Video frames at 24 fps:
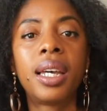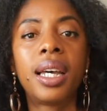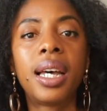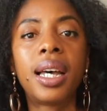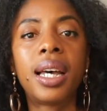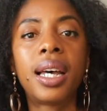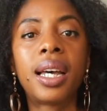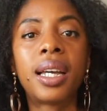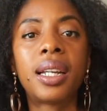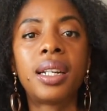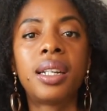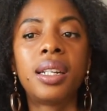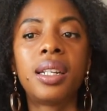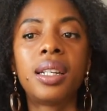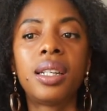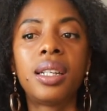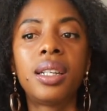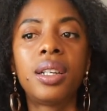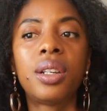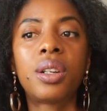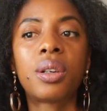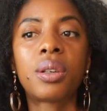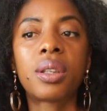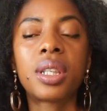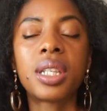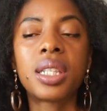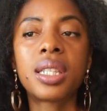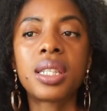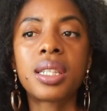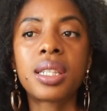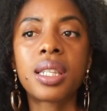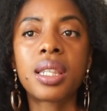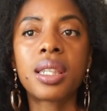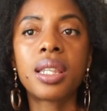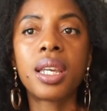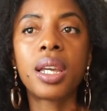And this
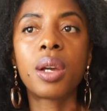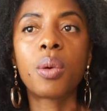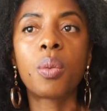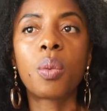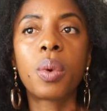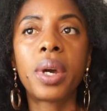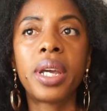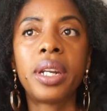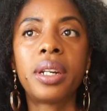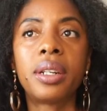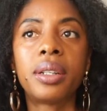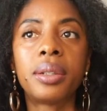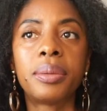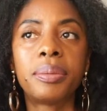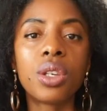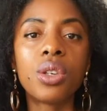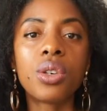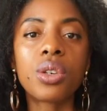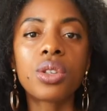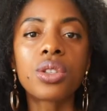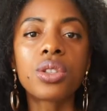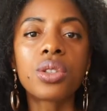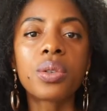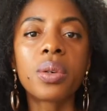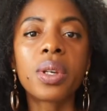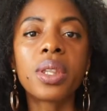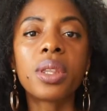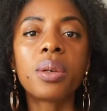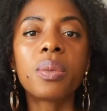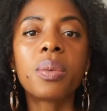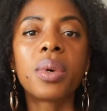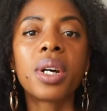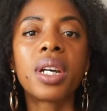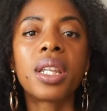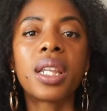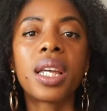is the thing, when you're doing the
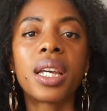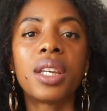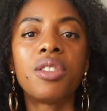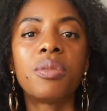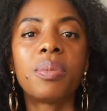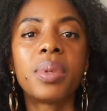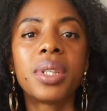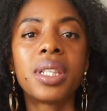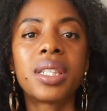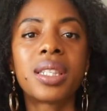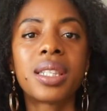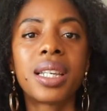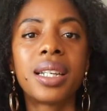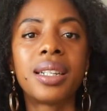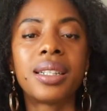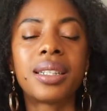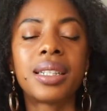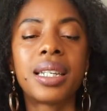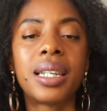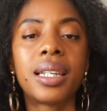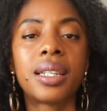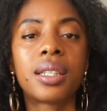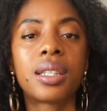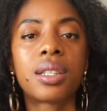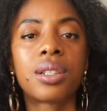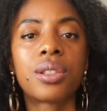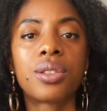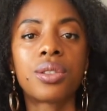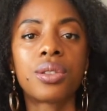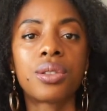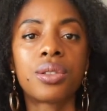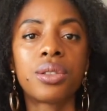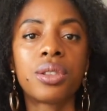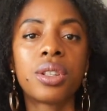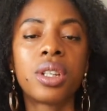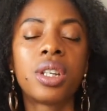work that you've been sent here to
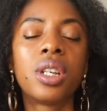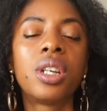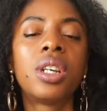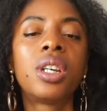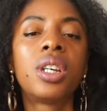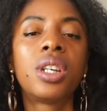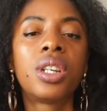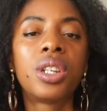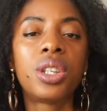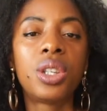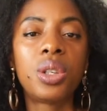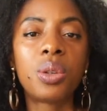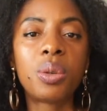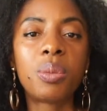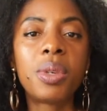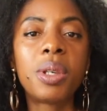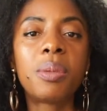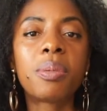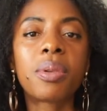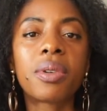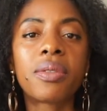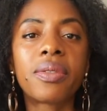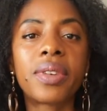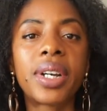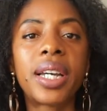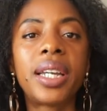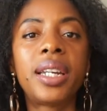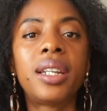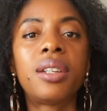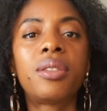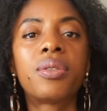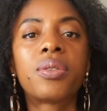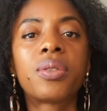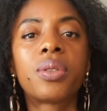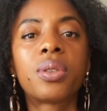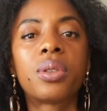do, you'll be
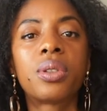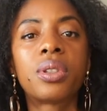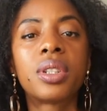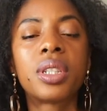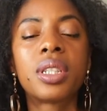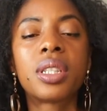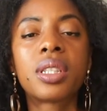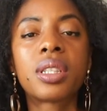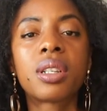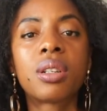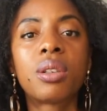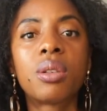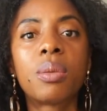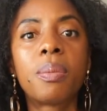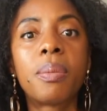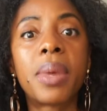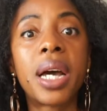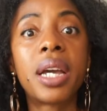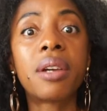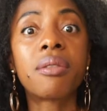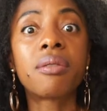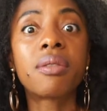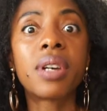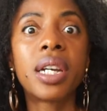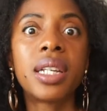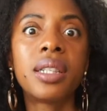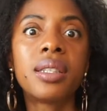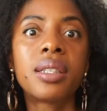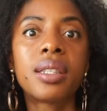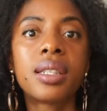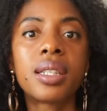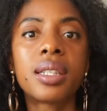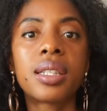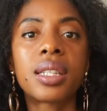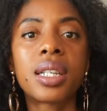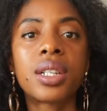provided for. So my
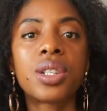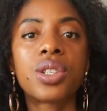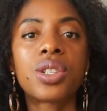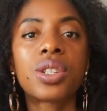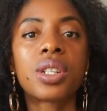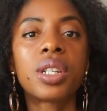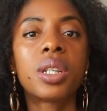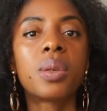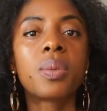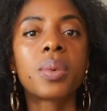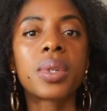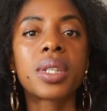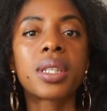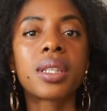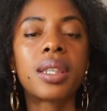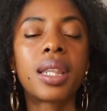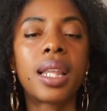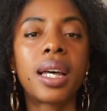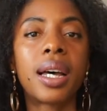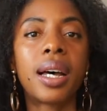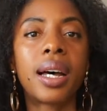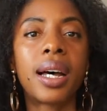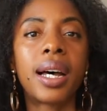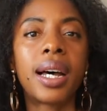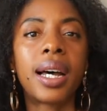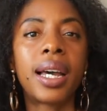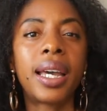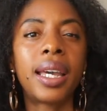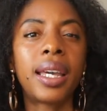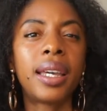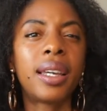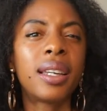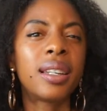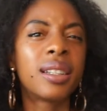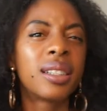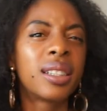rent essentially wasn't that
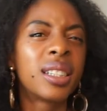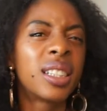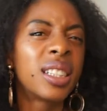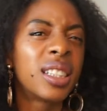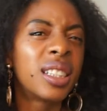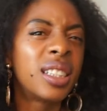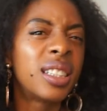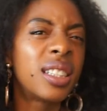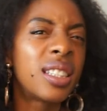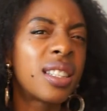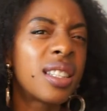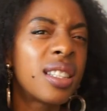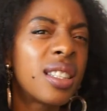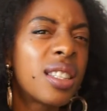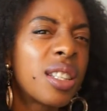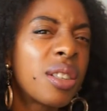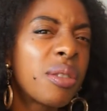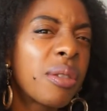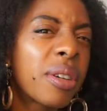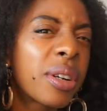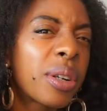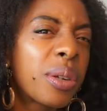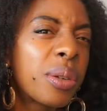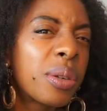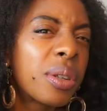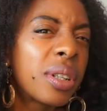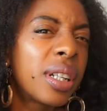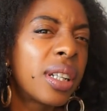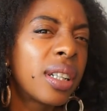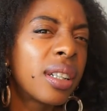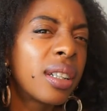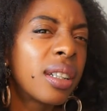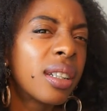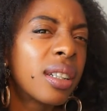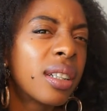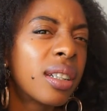high. Is this thing
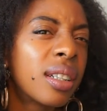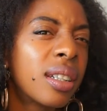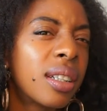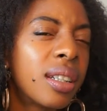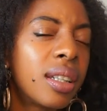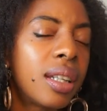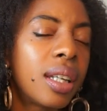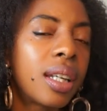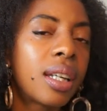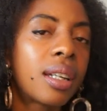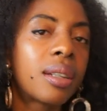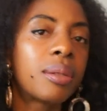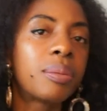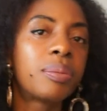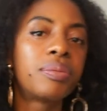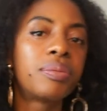recording? Yeah.